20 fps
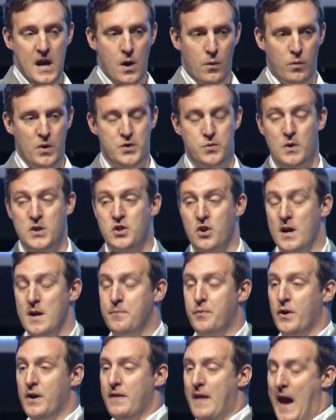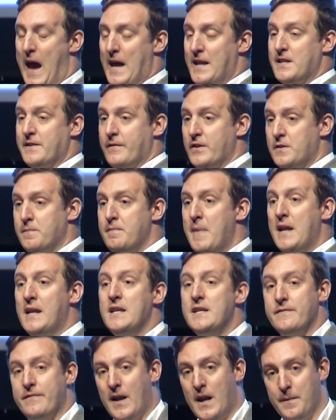which we're trying to put in the hands of as many
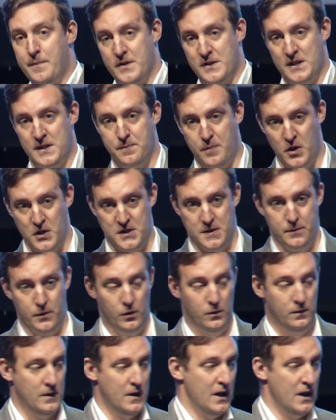developers as possible.